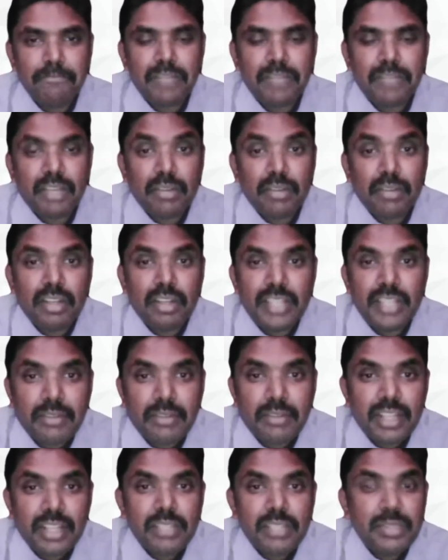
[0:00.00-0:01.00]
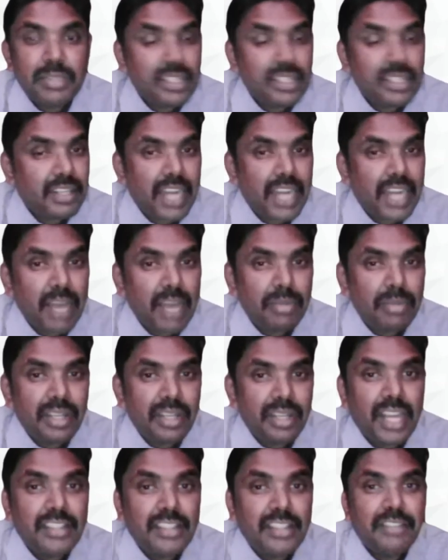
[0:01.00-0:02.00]
technology advancements that are
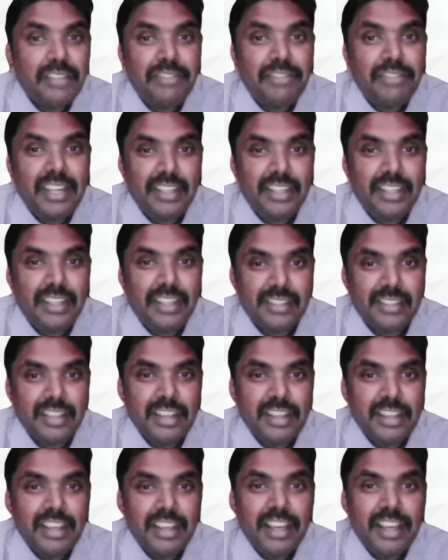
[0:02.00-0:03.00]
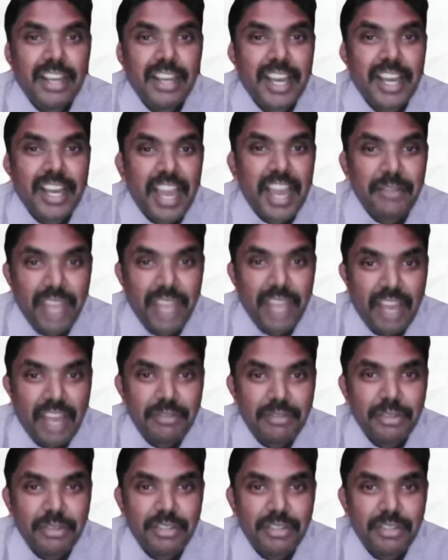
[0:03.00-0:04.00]
happening in fields, and we
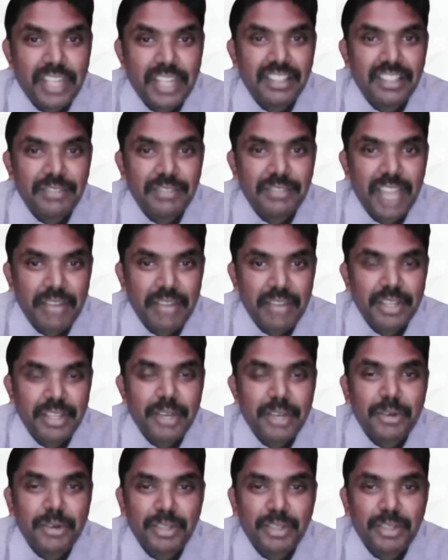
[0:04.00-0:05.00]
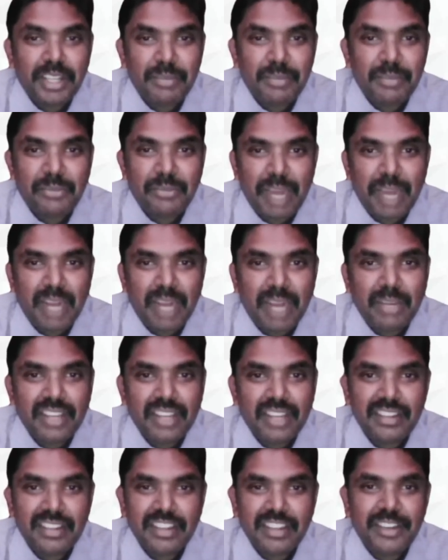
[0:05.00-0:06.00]
have to get onto that
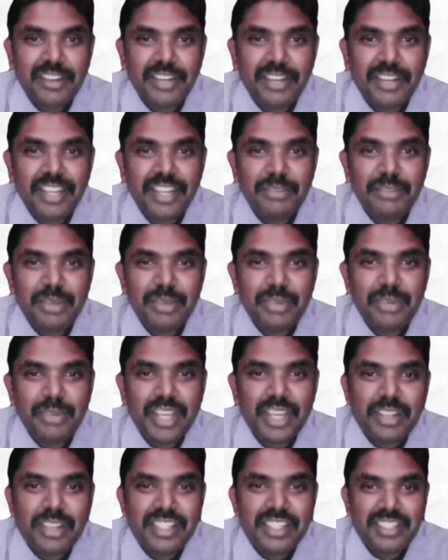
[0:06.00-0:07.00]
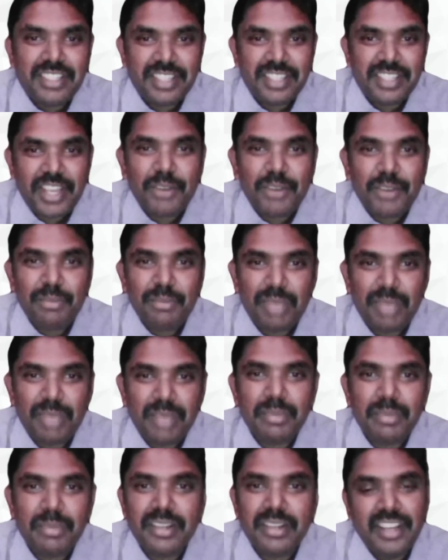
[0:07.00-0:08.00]
bandwagon, right? We cannot just stay on
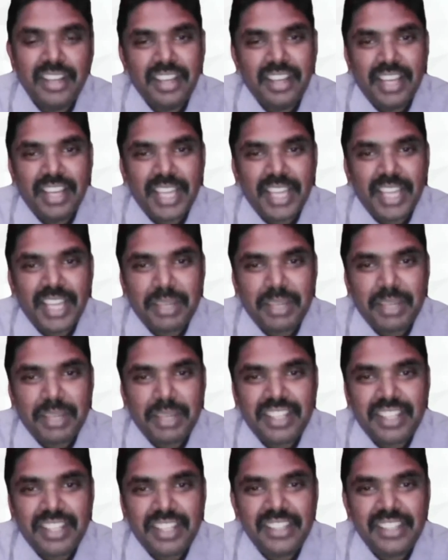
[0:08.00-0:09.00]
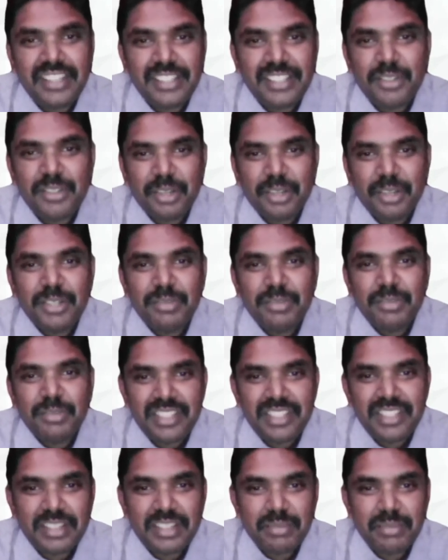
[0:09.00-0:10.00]
paper expecting that this is going to
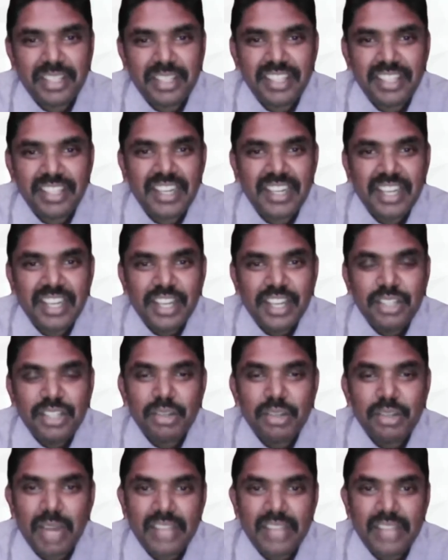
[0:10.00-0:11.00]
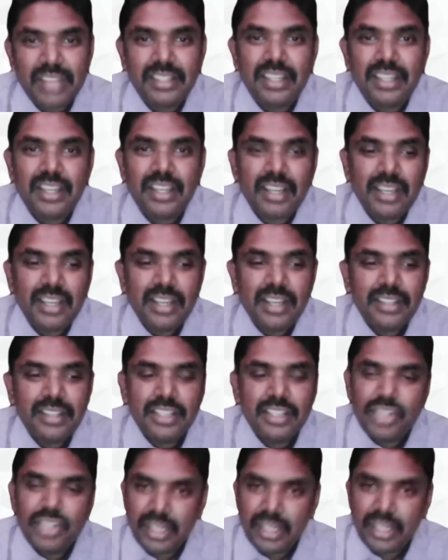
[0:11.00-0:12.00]
be something that. So I think
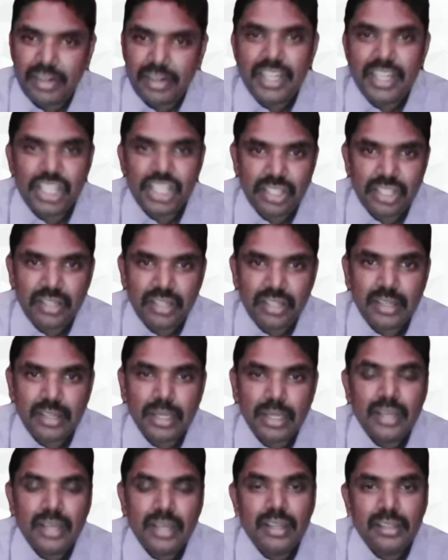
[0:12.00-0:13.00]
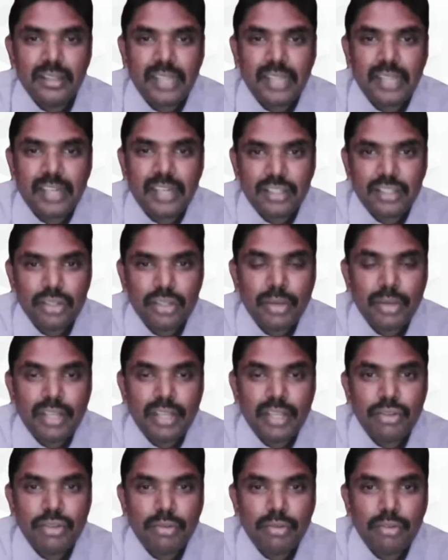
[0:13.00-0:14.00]
the generation that is
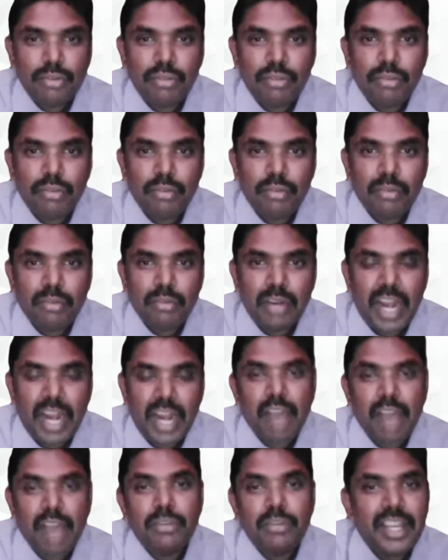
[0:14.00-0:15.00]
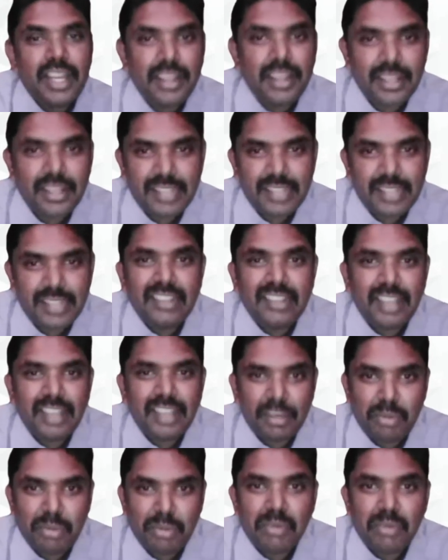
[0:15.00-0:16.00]
going to now train as
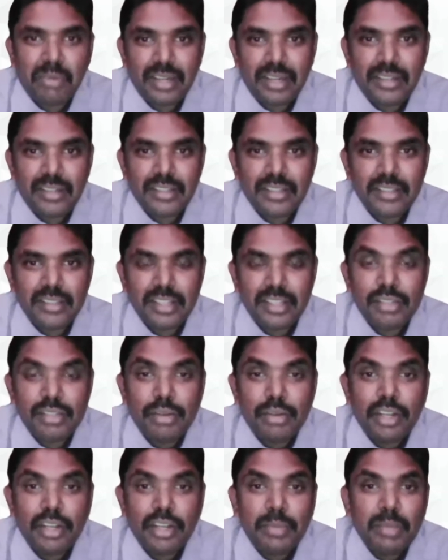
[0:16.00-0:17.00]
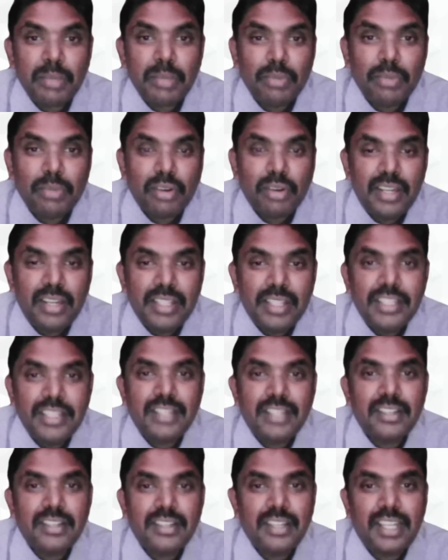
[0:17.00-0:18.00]
healthcare providers is going to be more
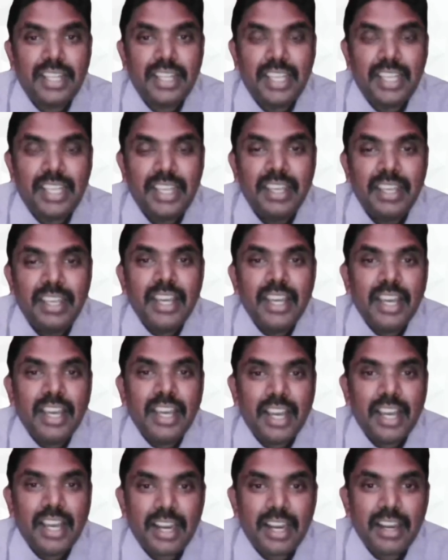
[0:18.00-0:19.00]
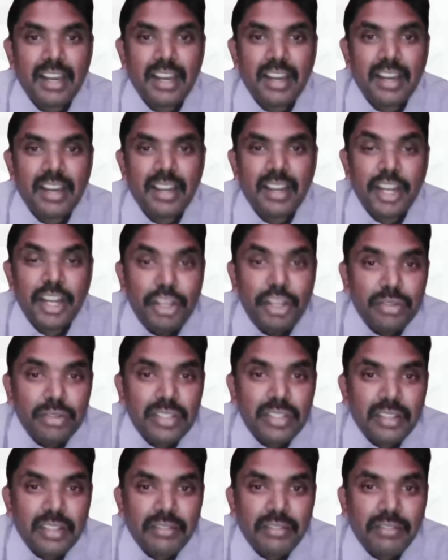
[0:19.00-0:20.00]
digitally
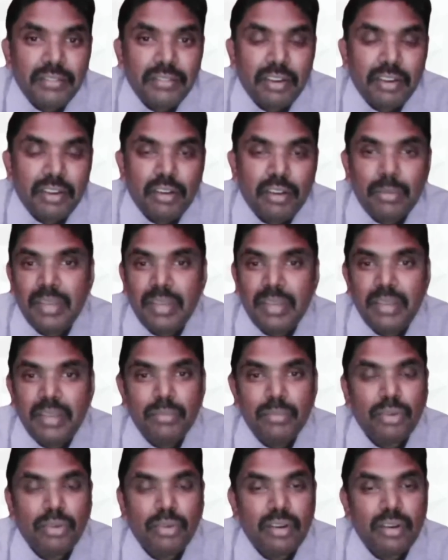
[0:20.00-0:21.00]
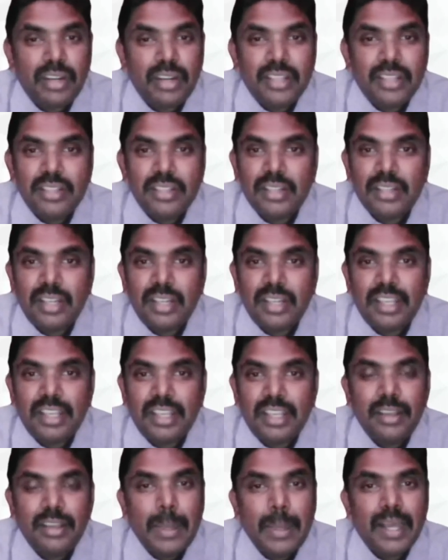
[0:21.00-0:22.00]
conducive, or maybe more
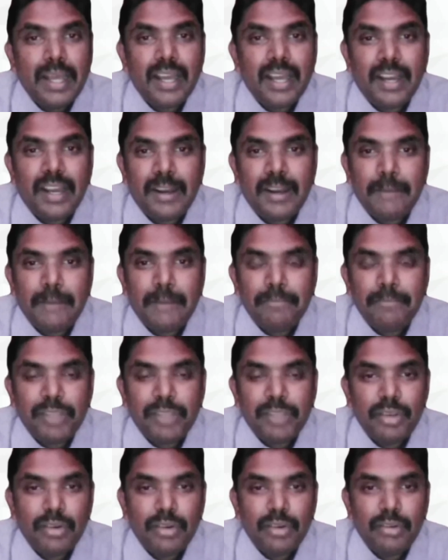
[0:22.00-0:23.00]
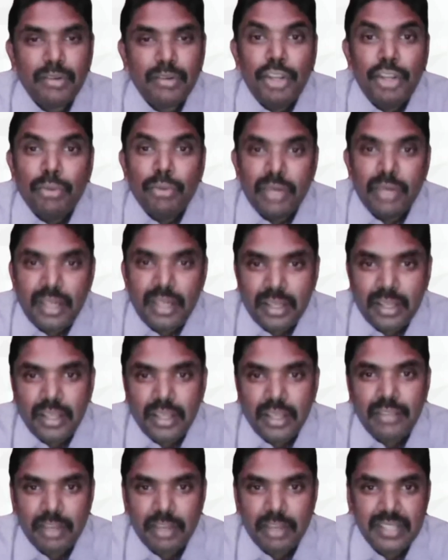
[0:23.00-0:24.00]
digitally tuned,
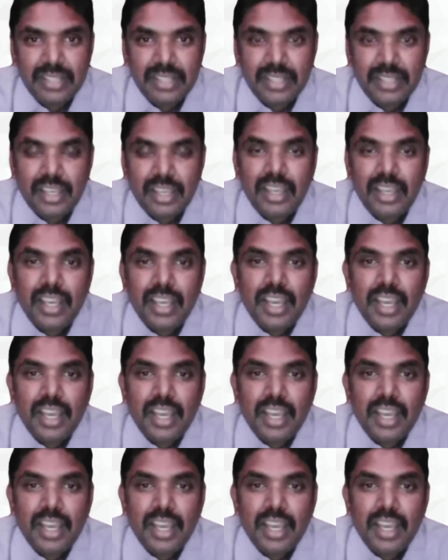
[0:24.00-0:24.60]
if I may say.